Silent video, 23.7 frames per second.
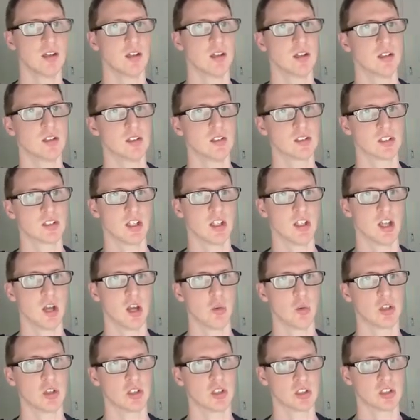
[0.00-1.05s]
So you don't
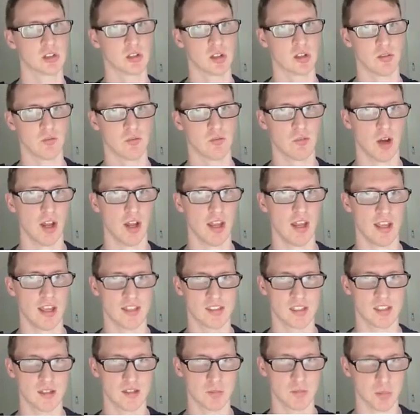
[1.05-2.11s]
want to just look at
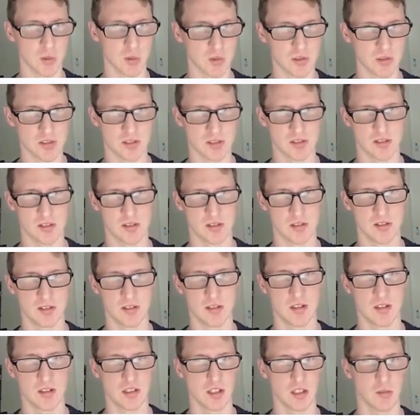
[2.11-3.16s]
financing books.
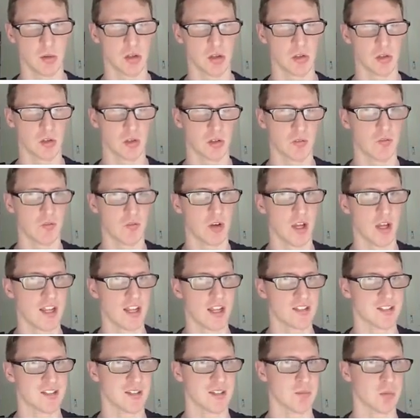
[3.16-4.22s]
You want to look at
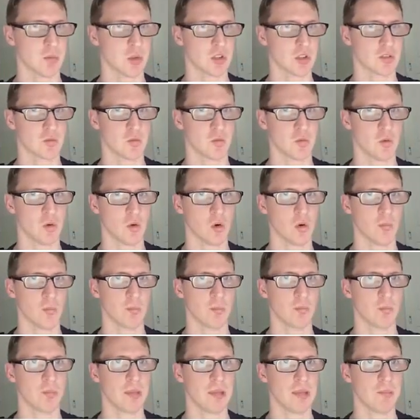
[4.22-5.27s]
financing books for
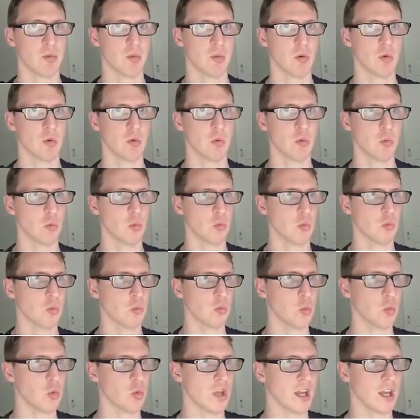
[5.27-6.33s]
people
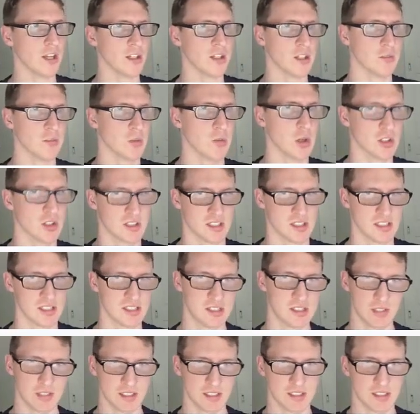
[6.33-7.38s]
at university, stuff
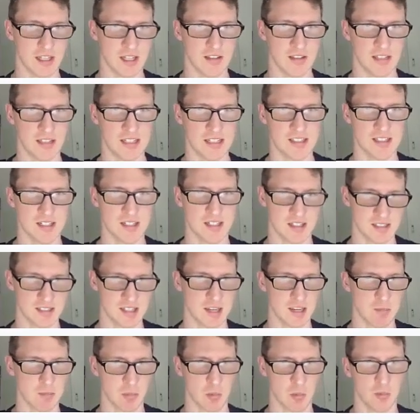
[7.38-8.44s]
like that. That's an
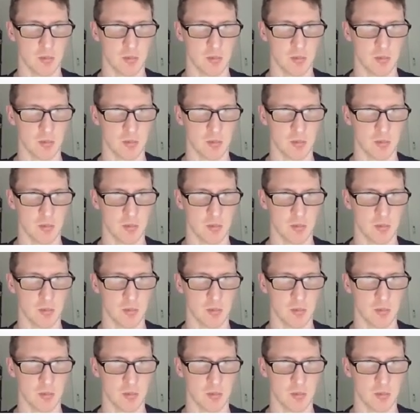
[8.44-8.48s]
example.